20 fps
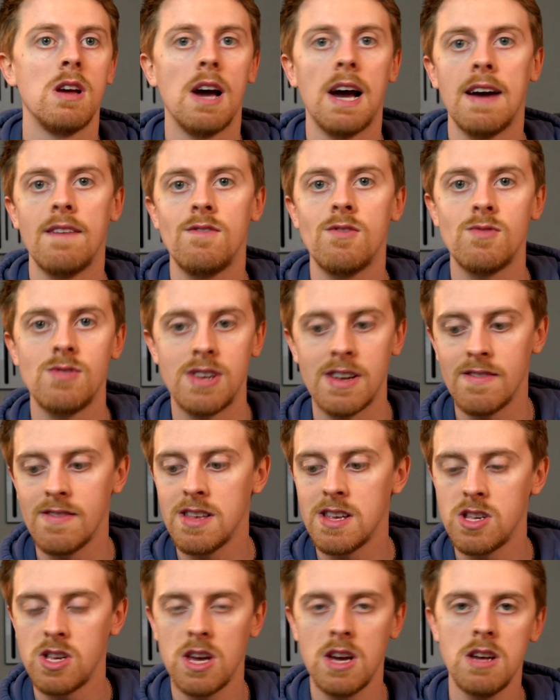I've not done
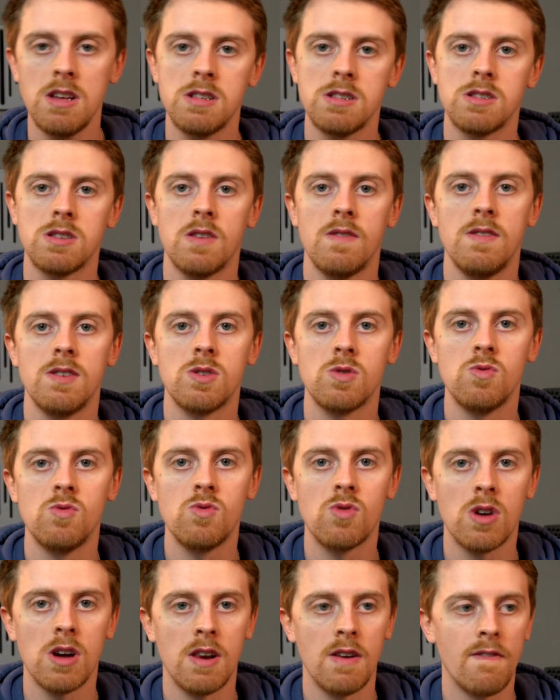this yet, so it's all
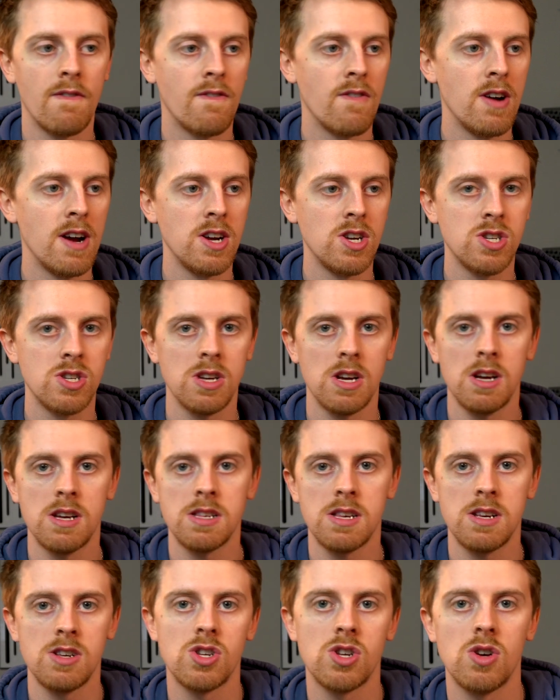kind of fresh. As
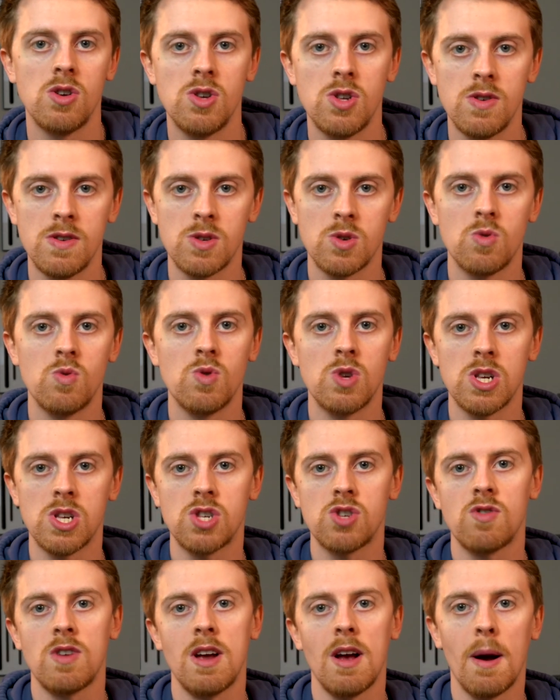I showed you, it's all just
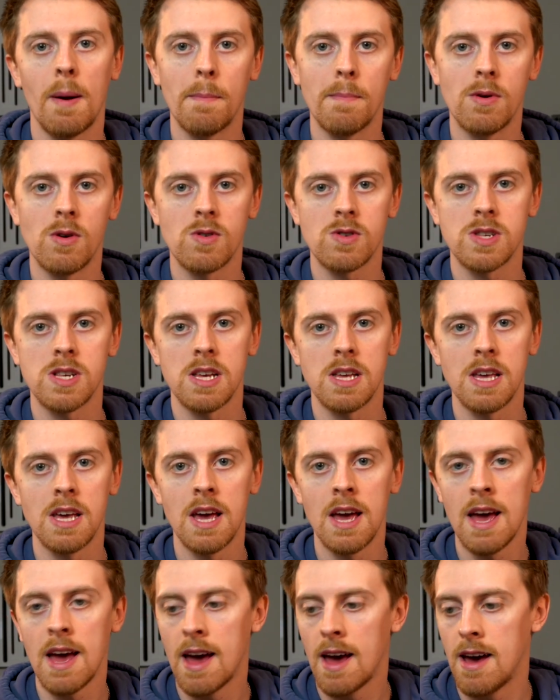straight unboxing.
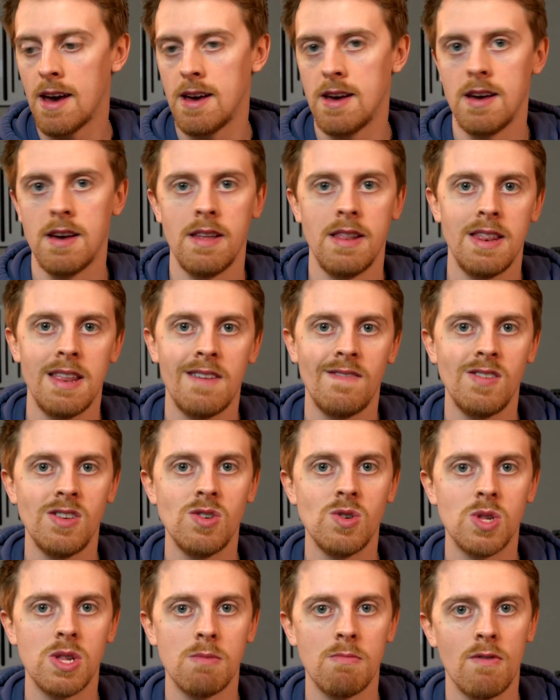Never
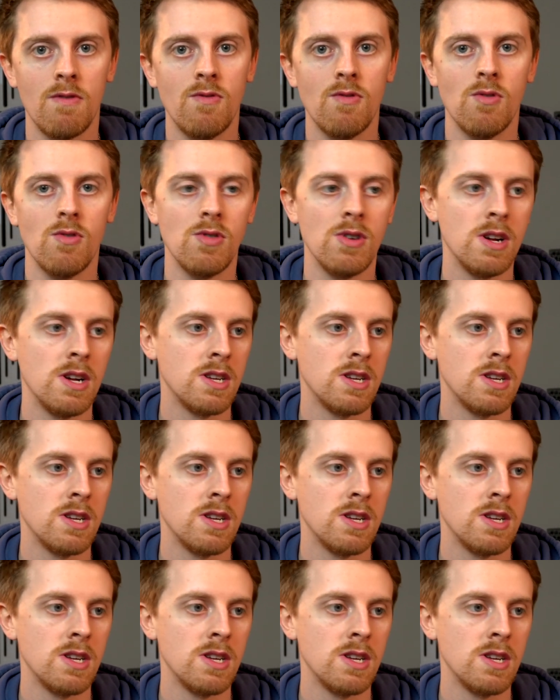used it before.